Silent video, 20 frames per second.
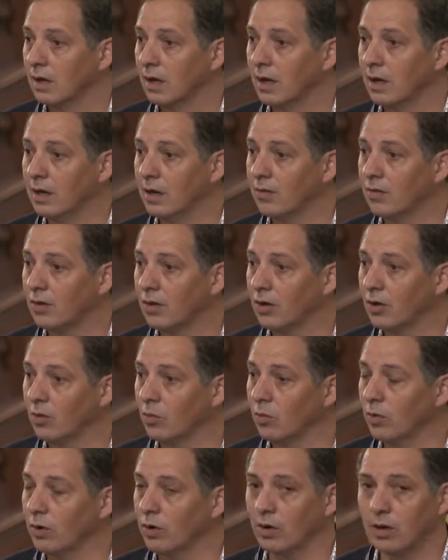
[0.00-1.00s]
And it's here
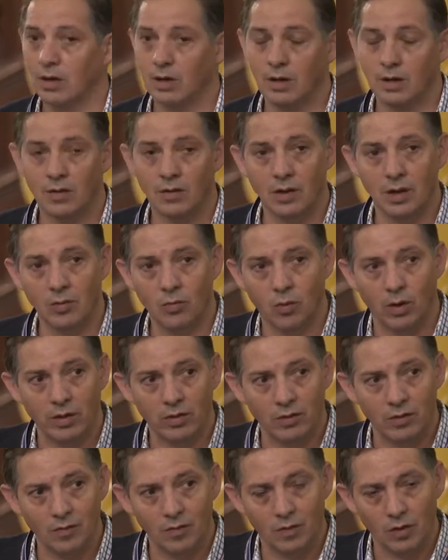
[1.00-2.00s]
where it
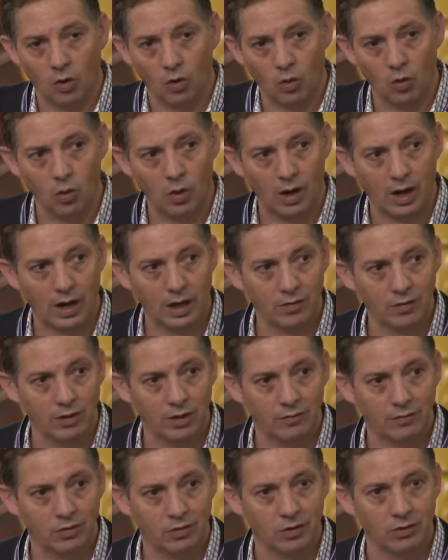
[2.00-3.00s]
wasn't the whole
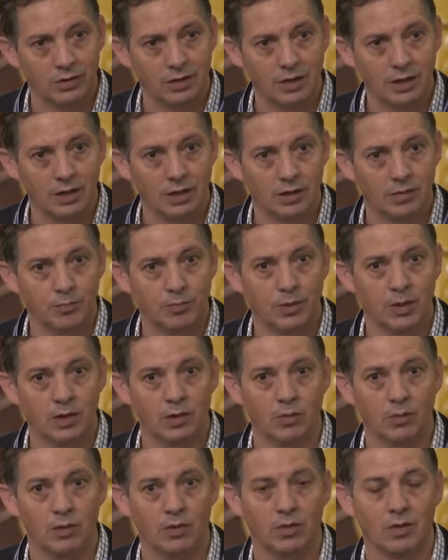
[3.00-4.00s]
island of Sardinia, but
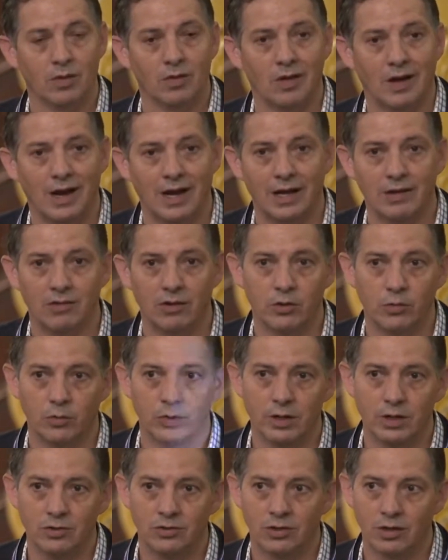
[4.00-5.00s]
it was this highland
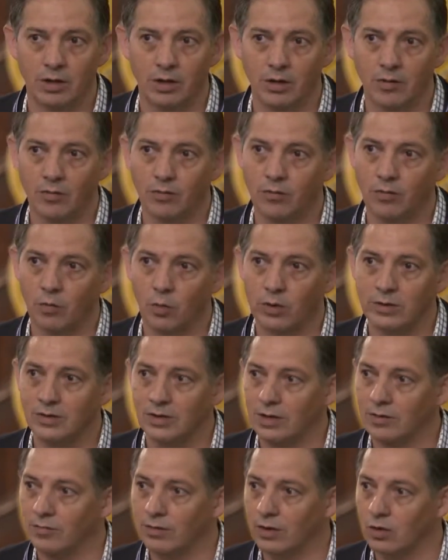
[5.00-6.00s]
region,
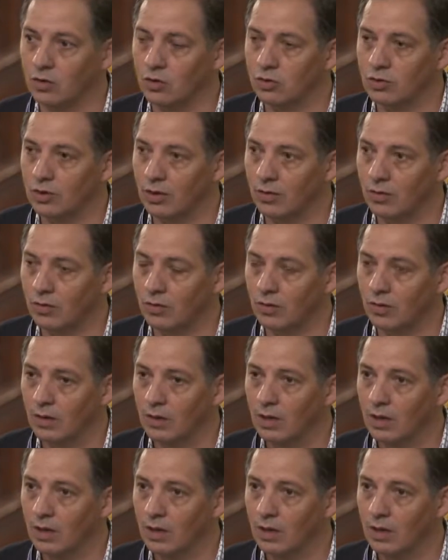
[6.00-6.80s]
14 villages,